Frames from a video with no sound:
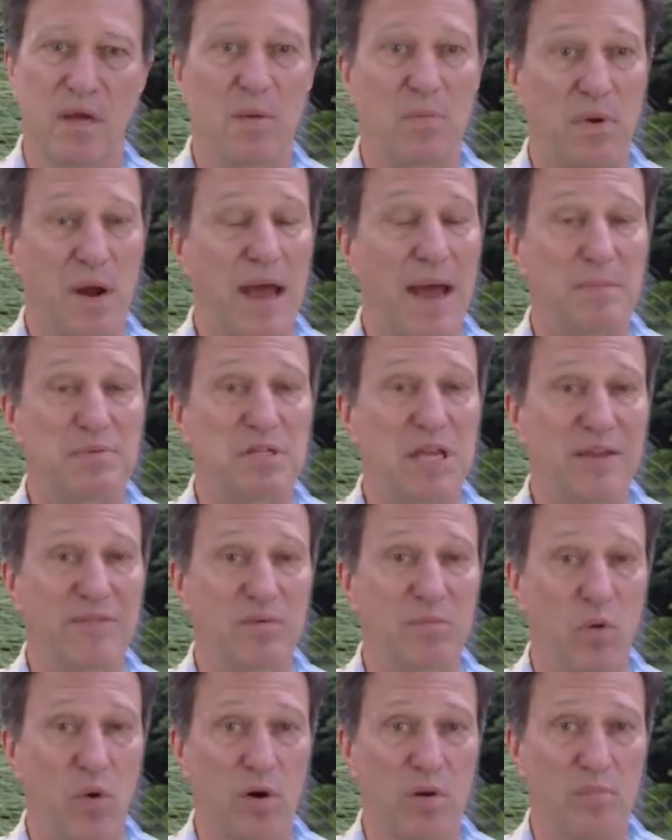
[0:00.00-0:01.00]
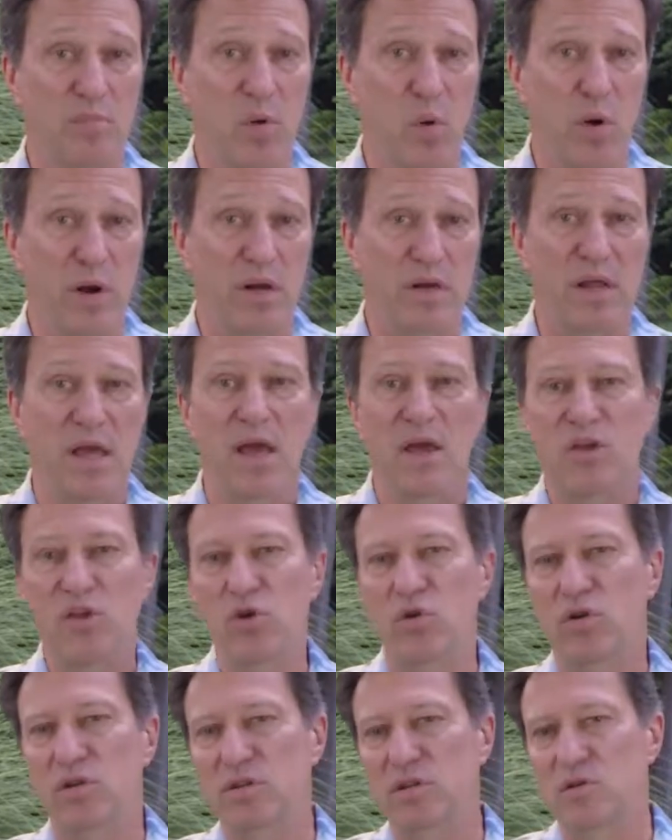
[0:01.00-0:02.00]
Perhaps even more important,
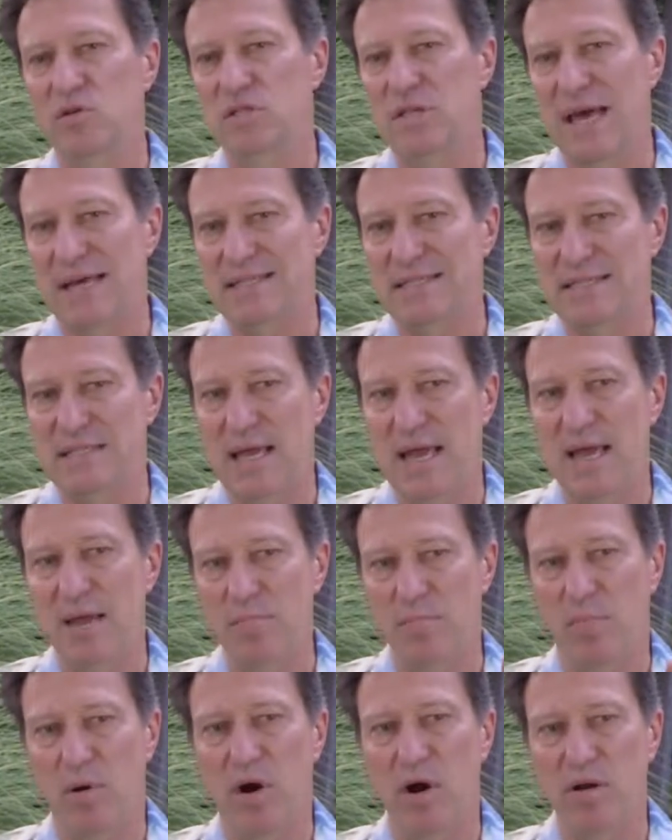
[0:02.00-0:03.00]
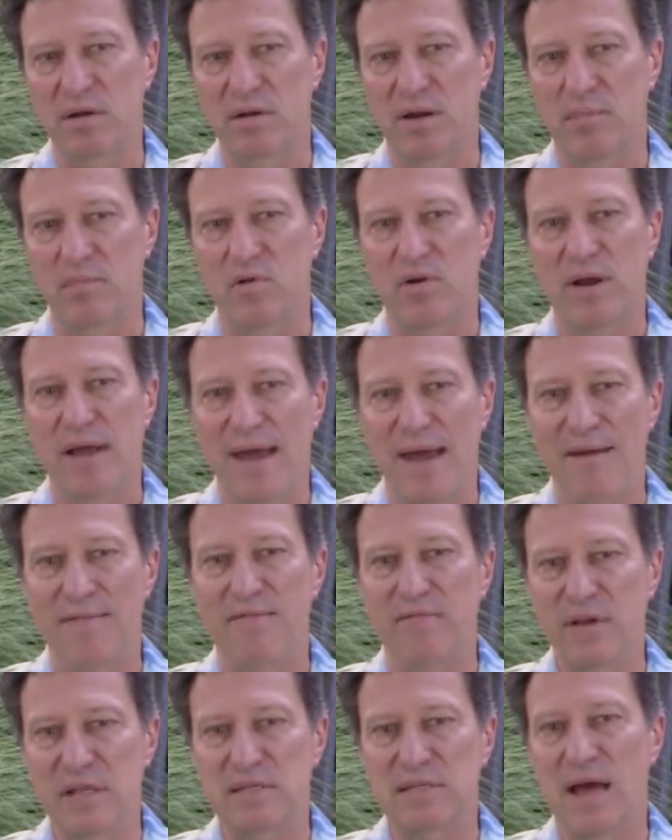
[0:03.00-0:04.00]
you can use that same part number
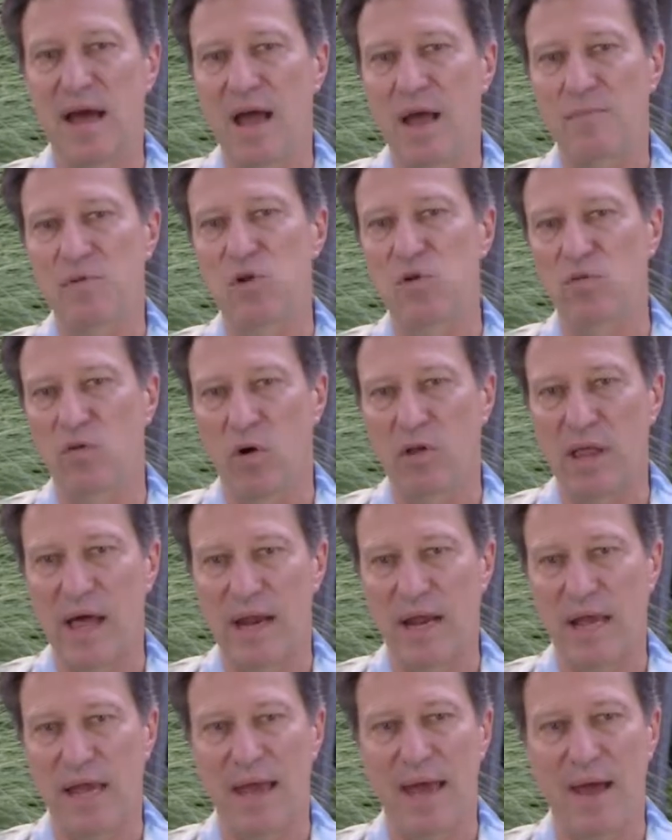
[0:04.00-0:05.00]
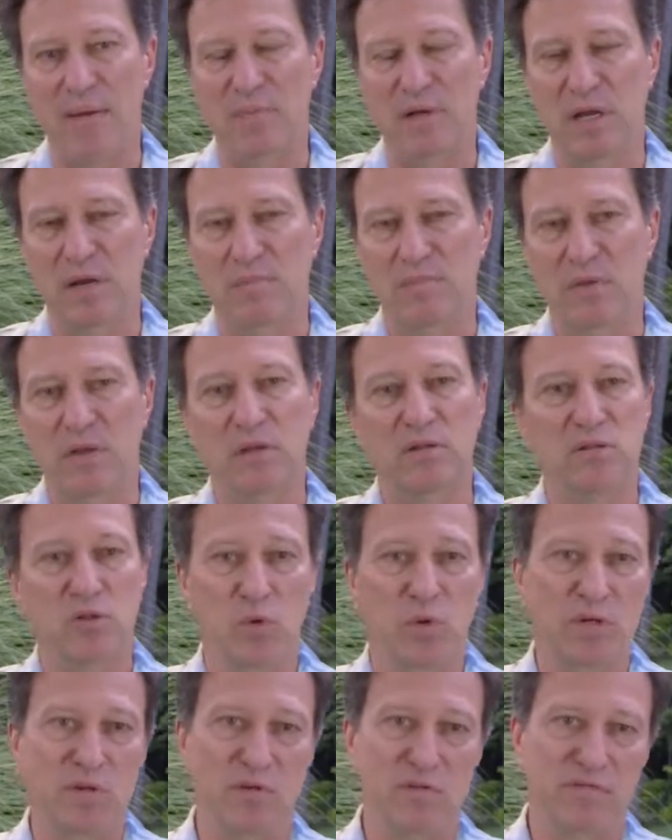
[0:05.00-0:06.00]
every time you roll out a cabinet
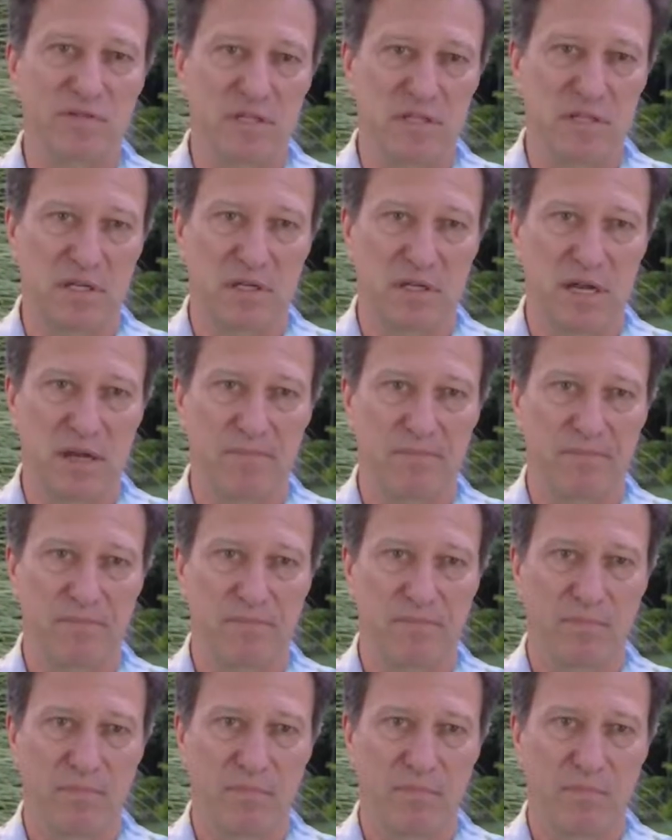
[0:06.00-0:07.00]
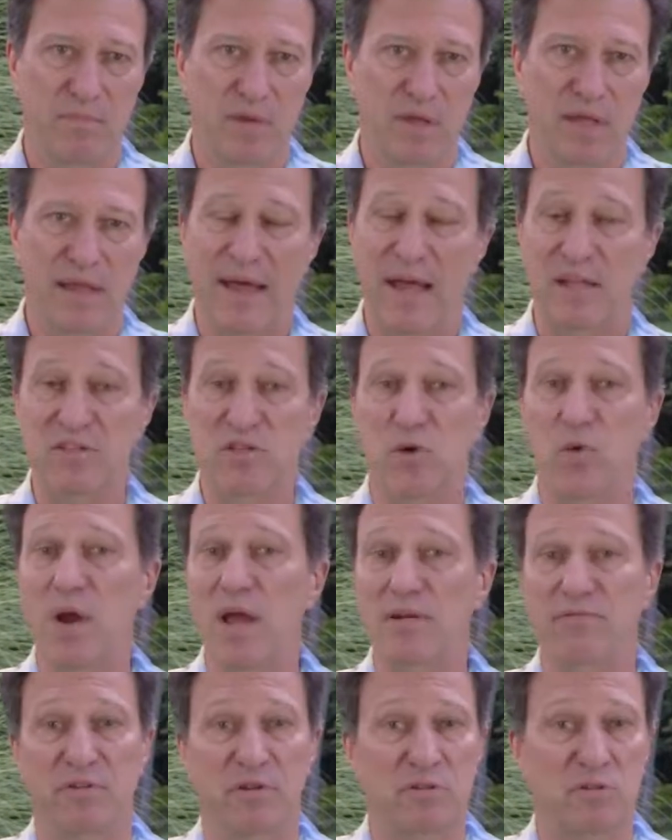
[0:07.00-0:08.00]
to a new facility. That's
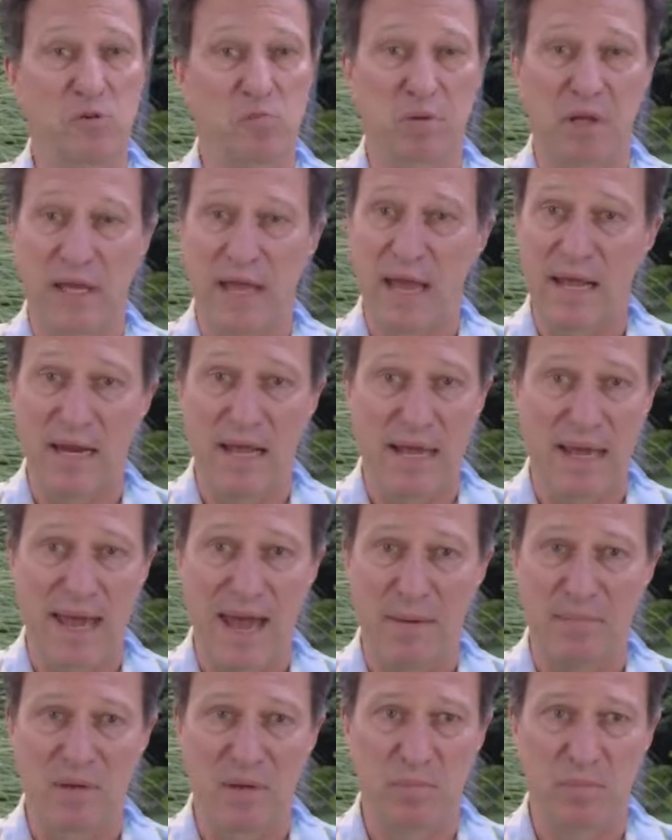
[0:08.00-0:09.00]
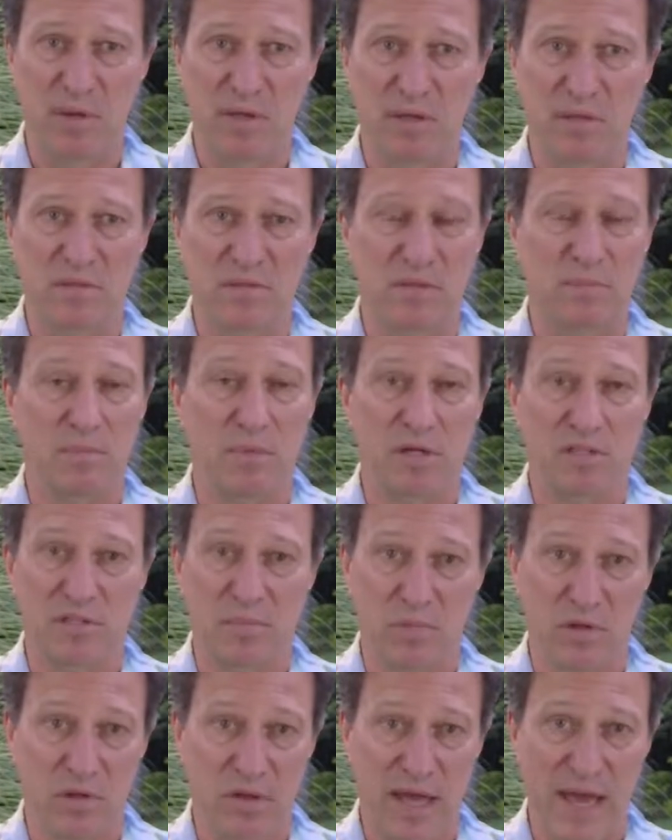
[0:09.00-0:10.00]
great for duplicating cabinet builds to
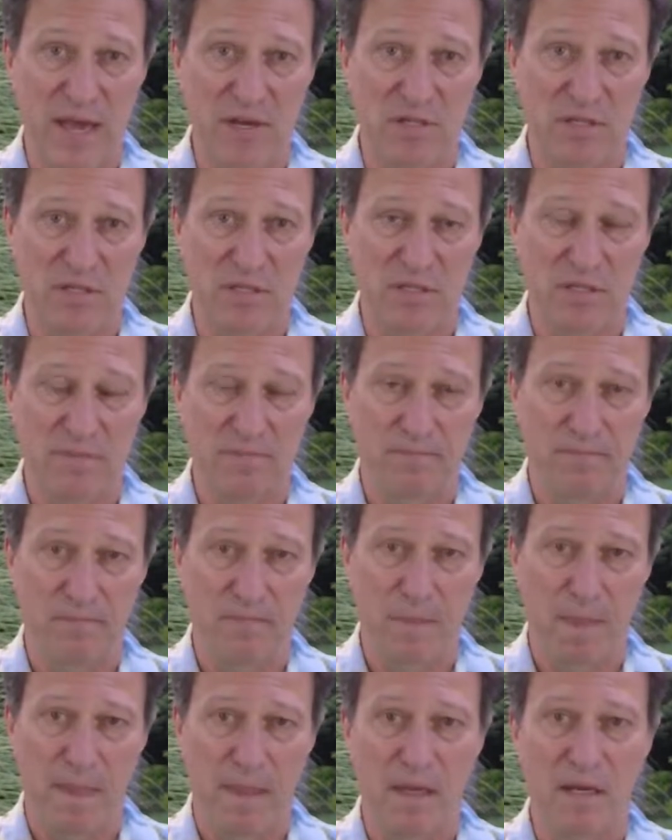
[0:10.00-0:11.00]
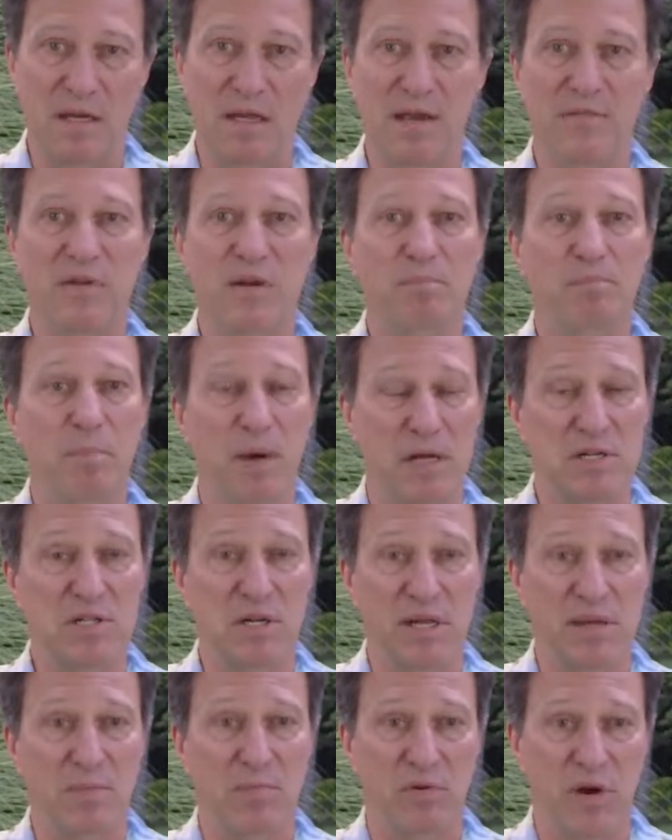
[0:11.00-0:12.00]
multiple locations and even
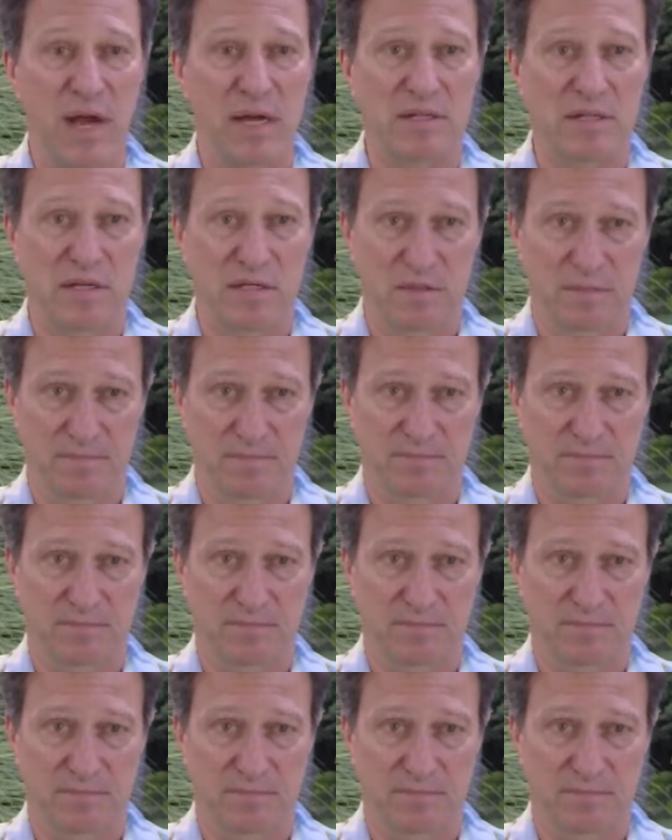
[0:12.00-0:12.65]
budgeting projects.